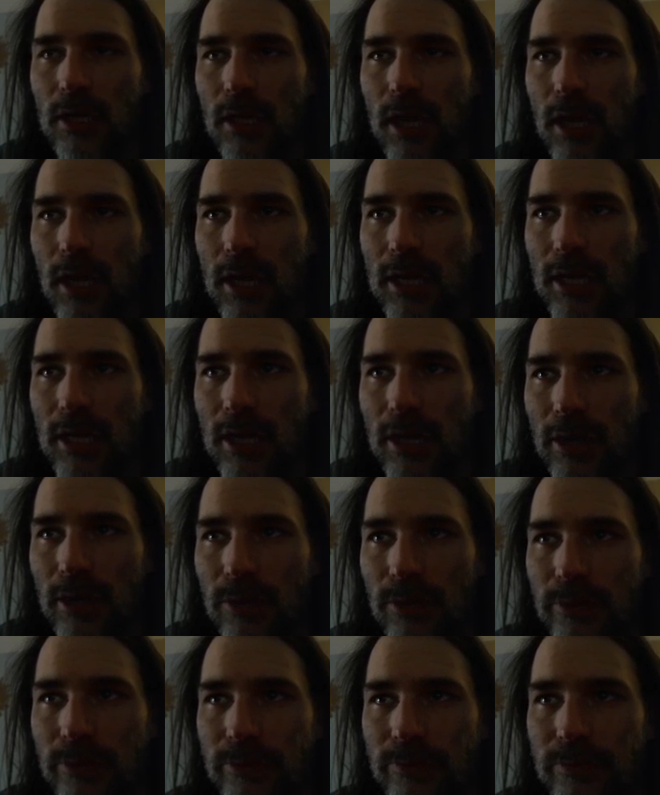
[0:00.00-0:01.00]
I'm going to get
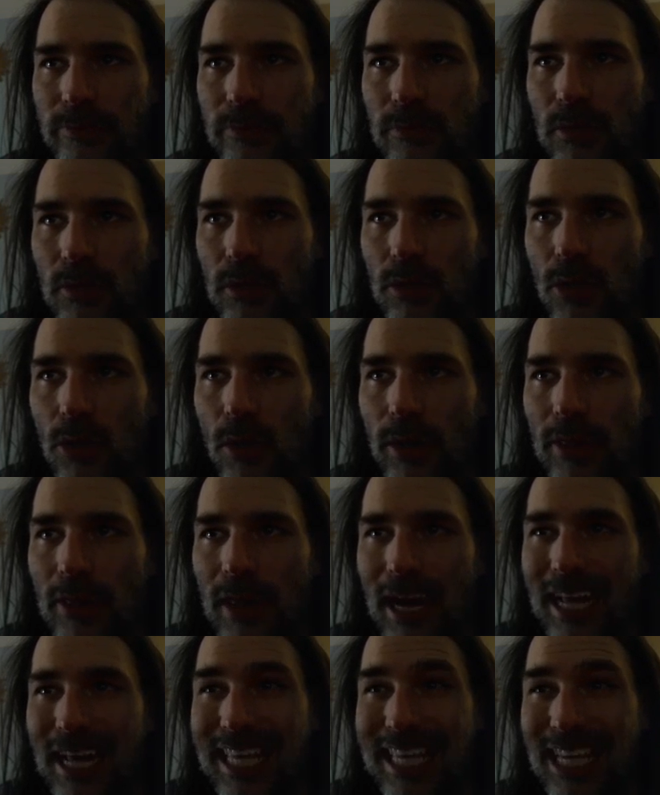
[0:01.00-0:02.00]
out, knowing that
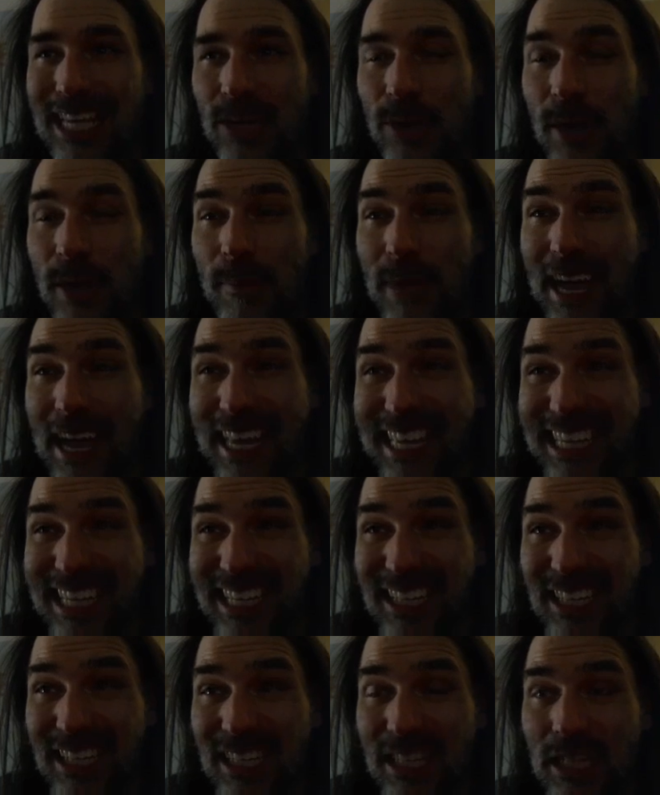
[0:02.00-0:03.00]
I can get right back
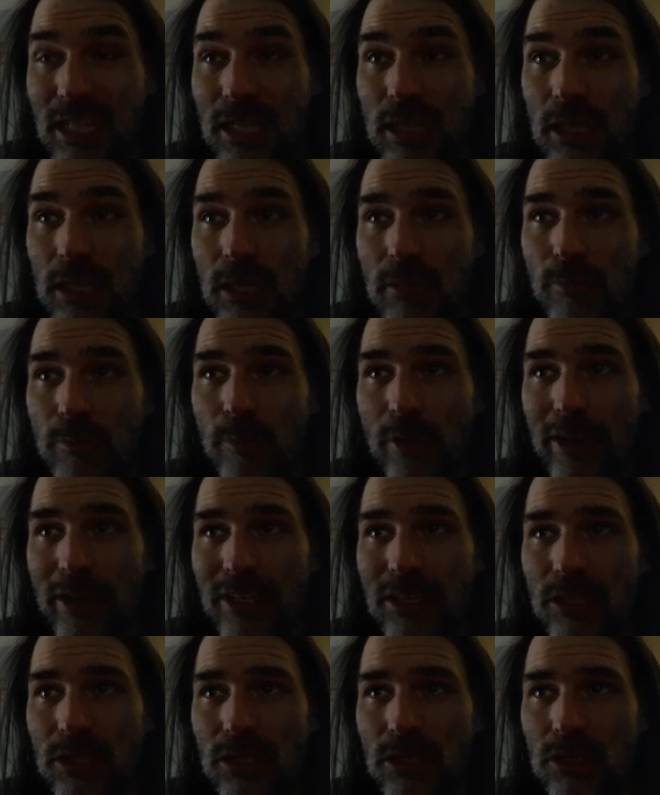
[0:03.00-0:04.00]
in, but
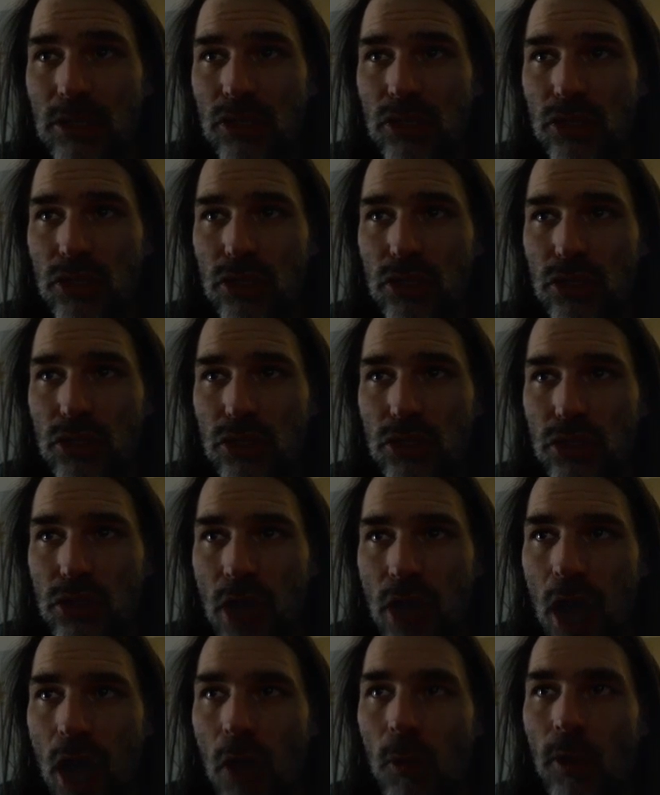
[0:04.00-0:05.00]

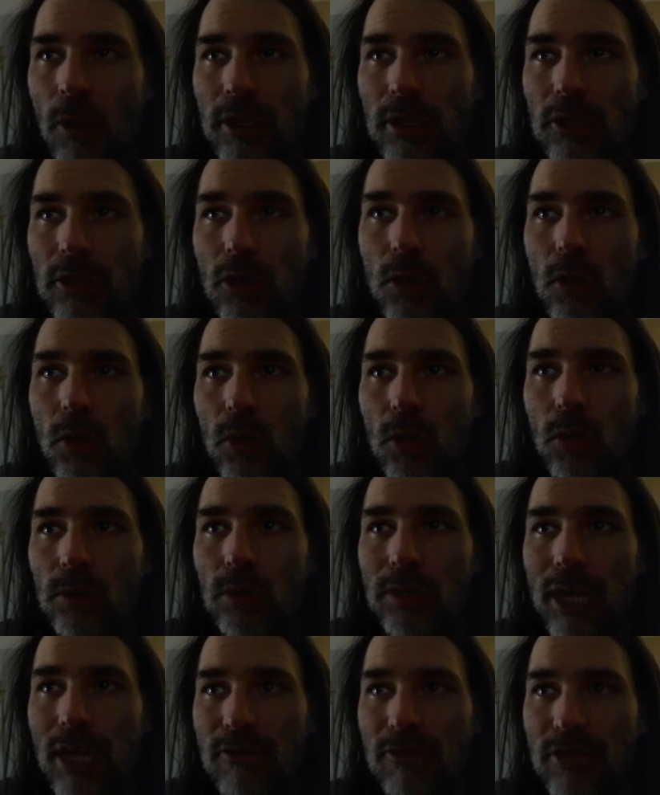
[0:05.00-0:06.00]
not wanting to
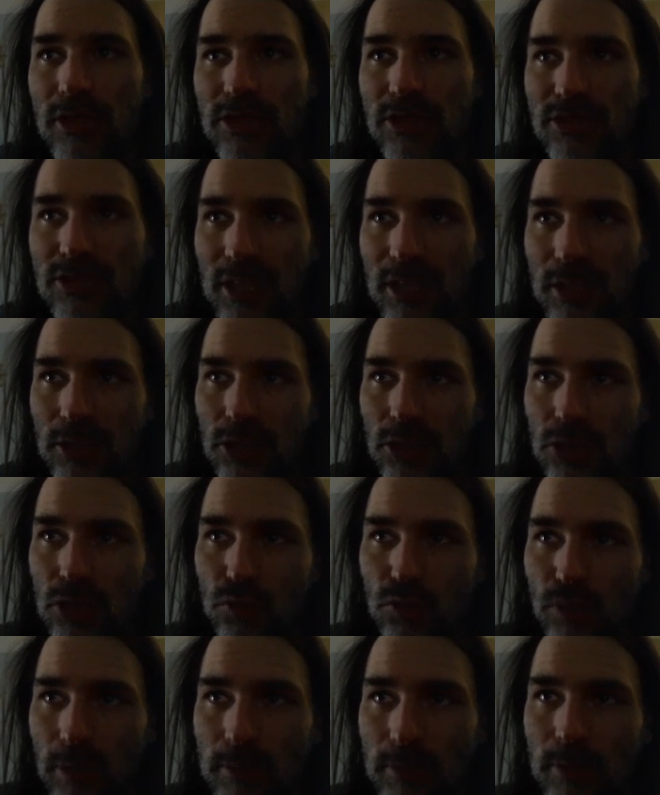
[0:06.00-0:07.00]
hold if this thing just
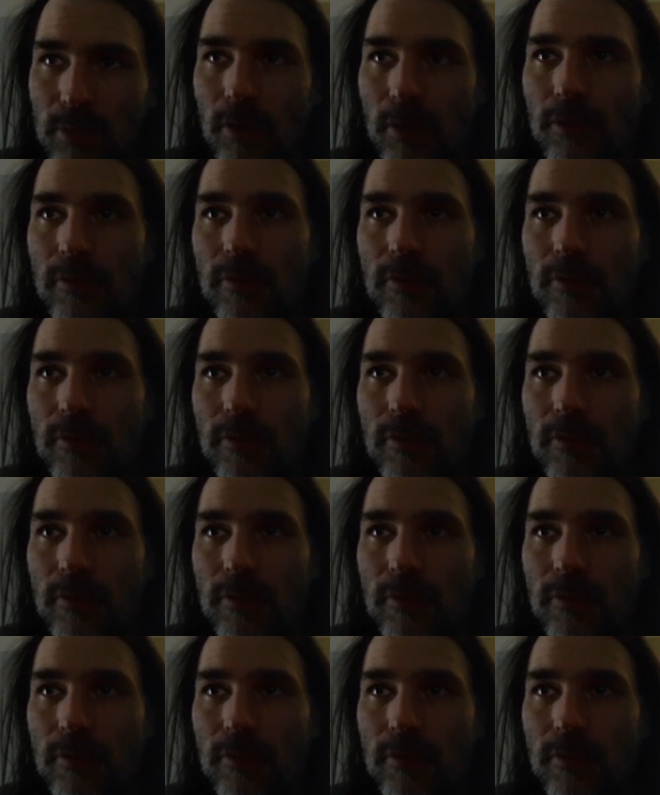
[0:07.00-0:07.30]
ripped above the